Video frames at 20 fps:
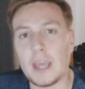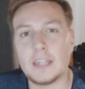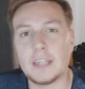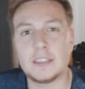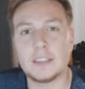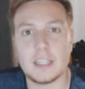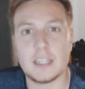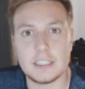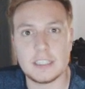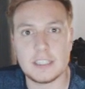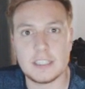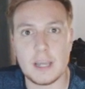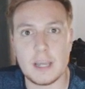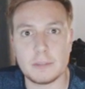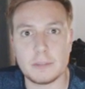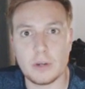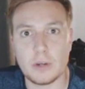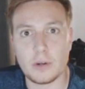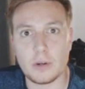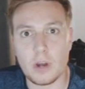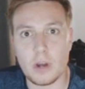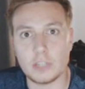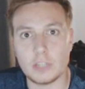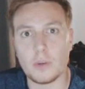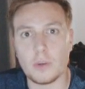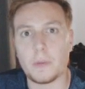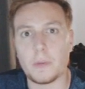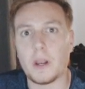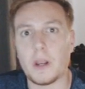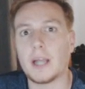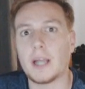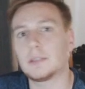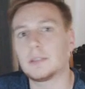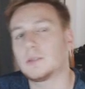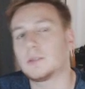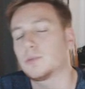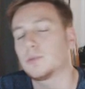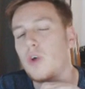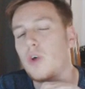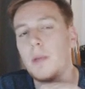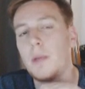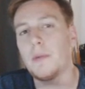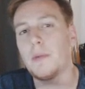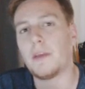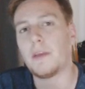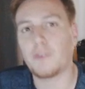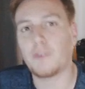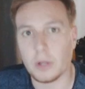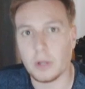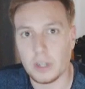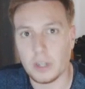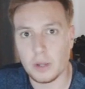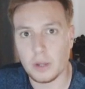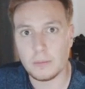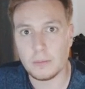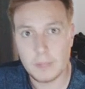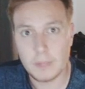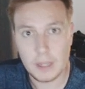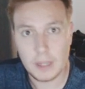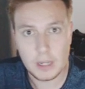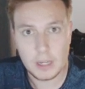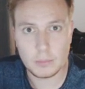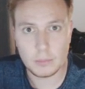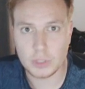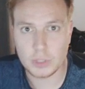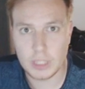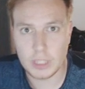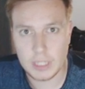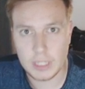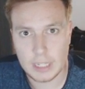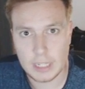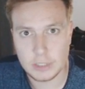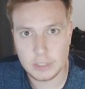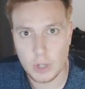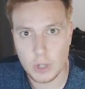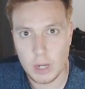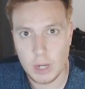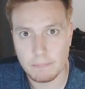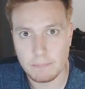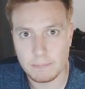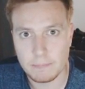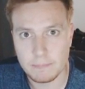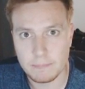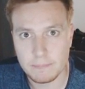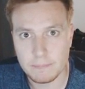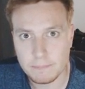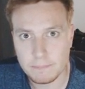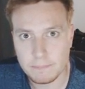that will end this episode, guys. Drop a like, subscribe if you are new, and we'll see you next time.